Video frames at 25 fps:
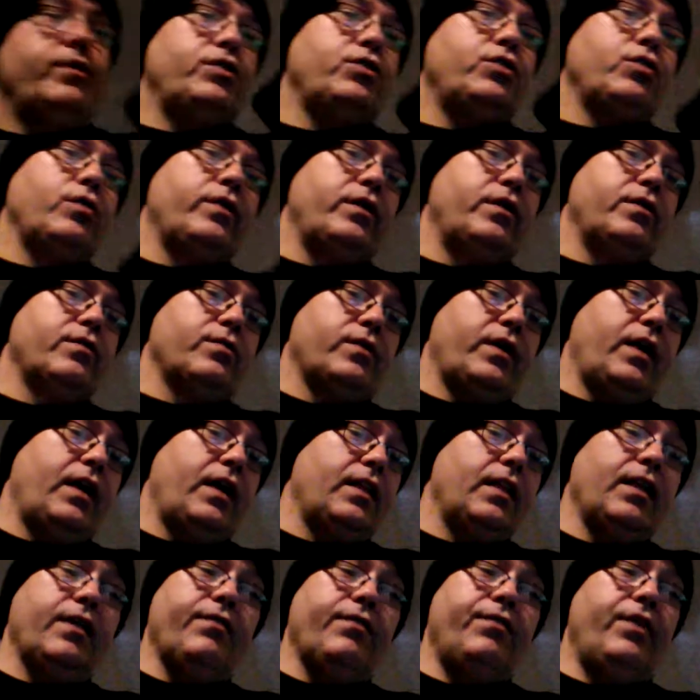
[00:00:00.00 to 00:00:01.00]
enjoy this one. I
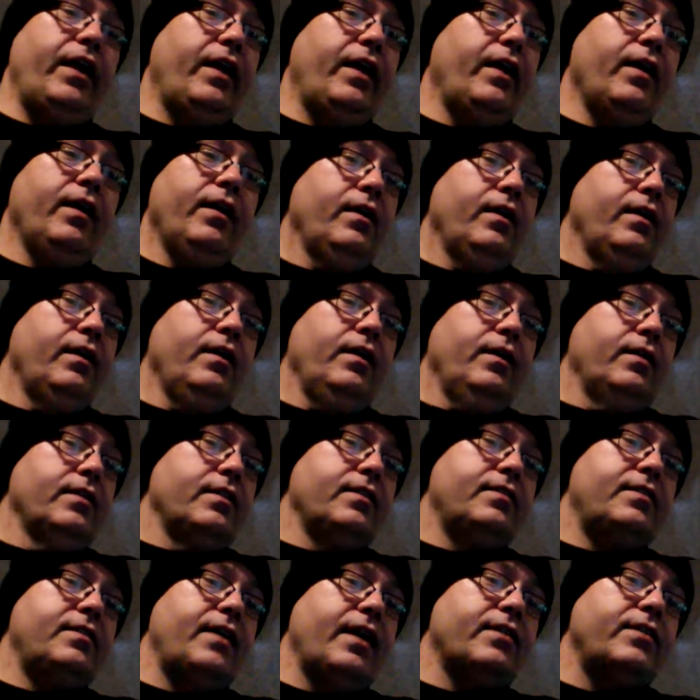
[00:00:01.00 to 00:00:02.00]
love the
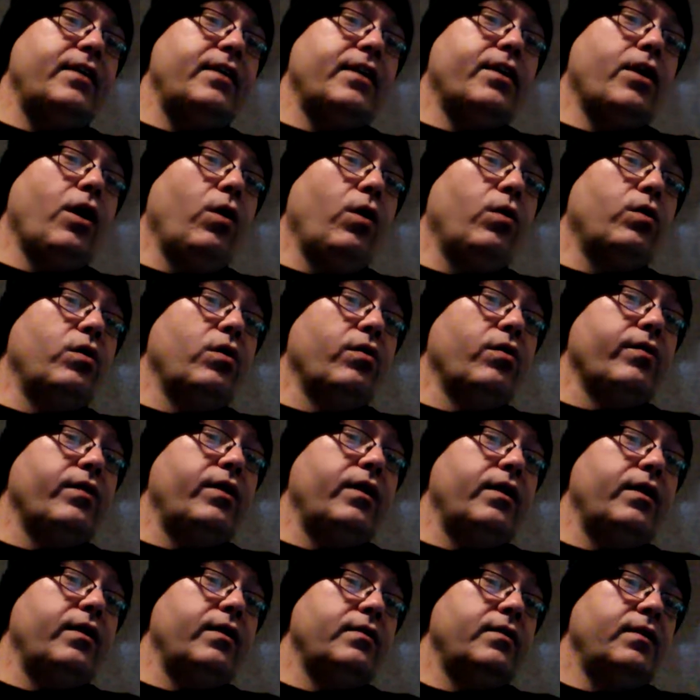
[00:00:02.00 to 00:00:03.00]
sexy coat over
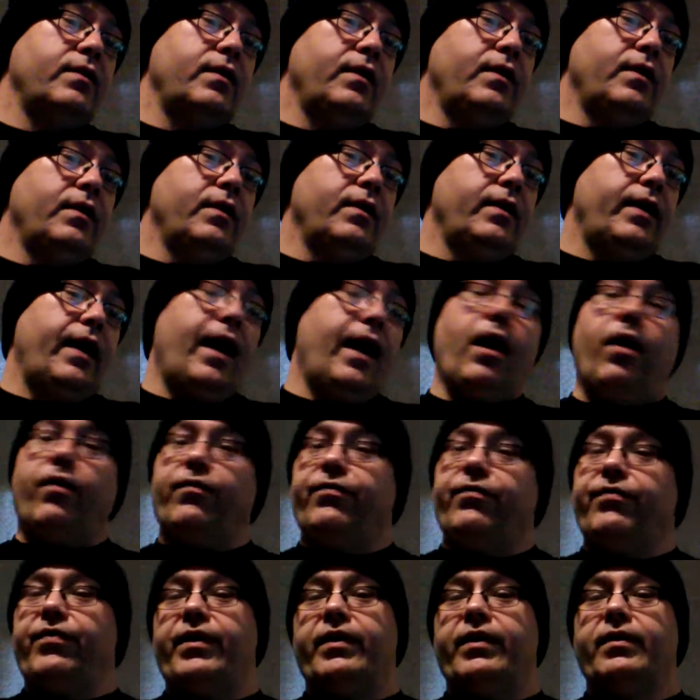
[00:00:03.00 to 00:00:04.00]
the
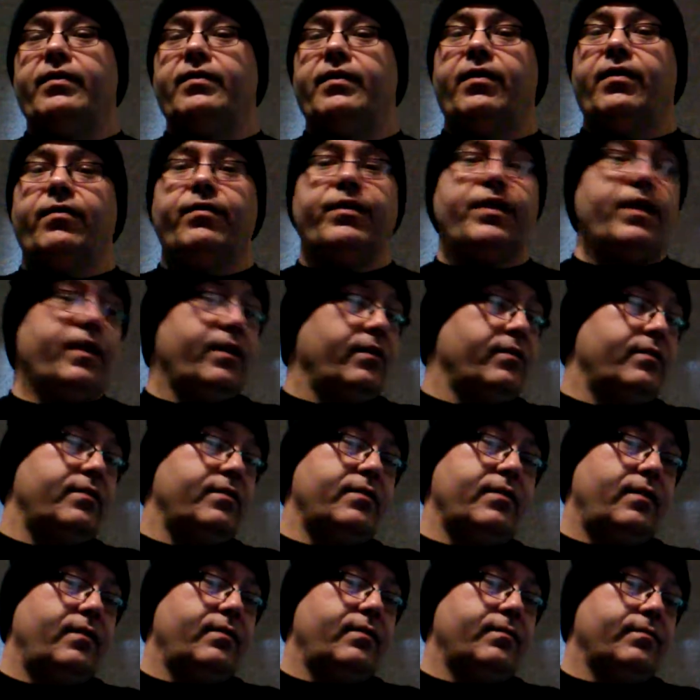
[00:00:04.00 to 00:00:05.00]
outfit and everything.
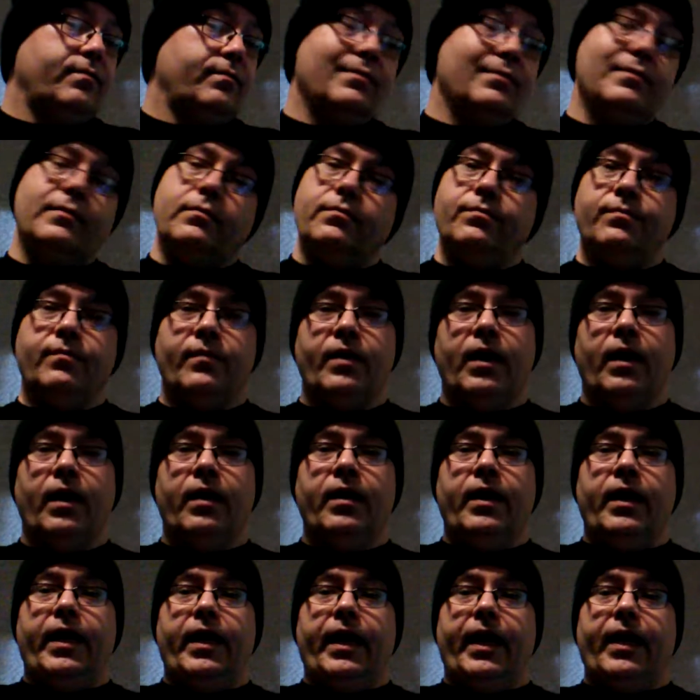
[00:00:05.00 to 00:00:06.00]
So
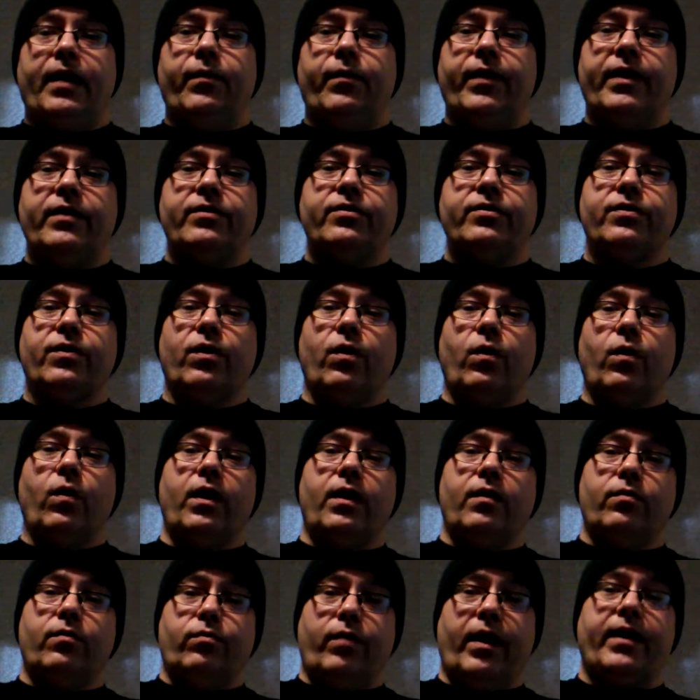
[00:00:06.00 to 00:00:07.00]
anyway,
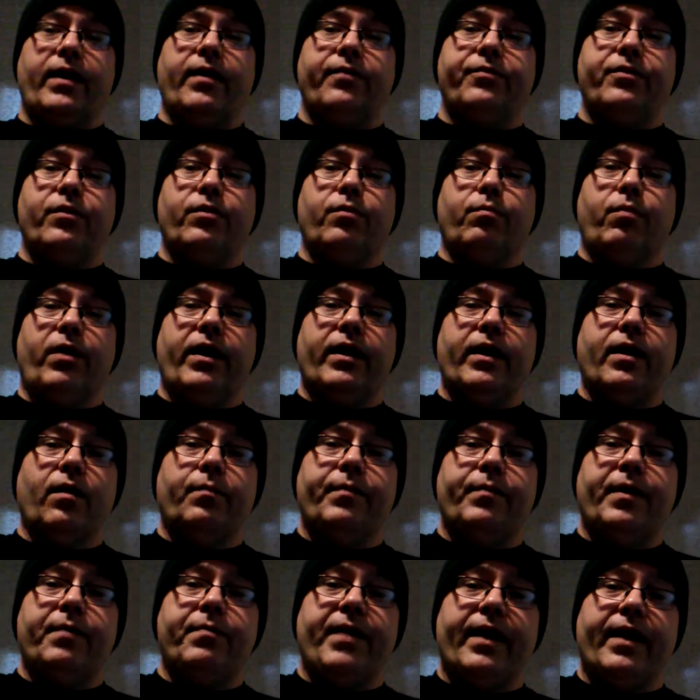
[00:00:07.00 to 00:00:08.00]
so right after the break, I'll
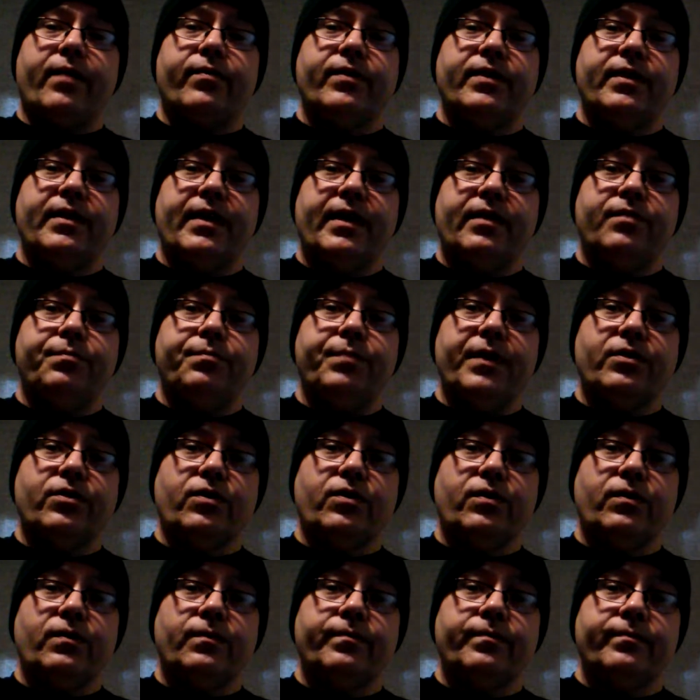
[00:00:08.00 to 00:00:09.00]
be back with the next
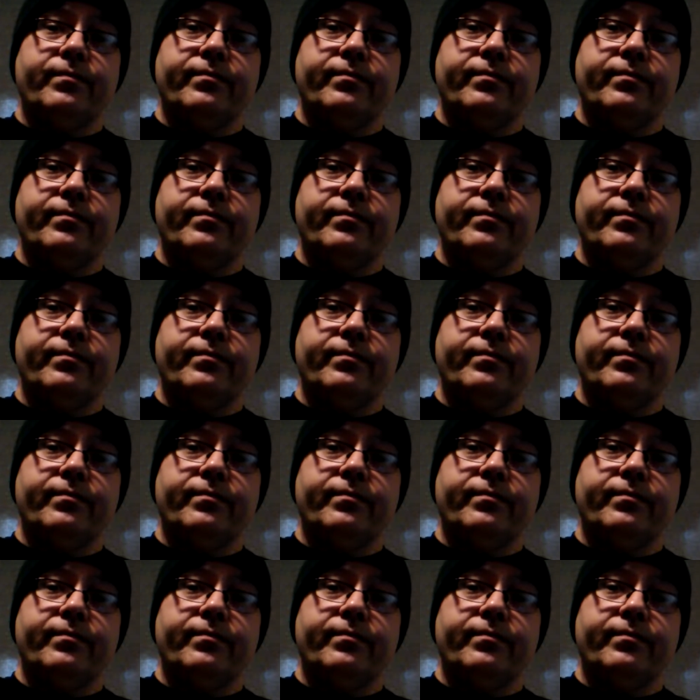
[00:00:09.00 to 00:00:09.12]
picture.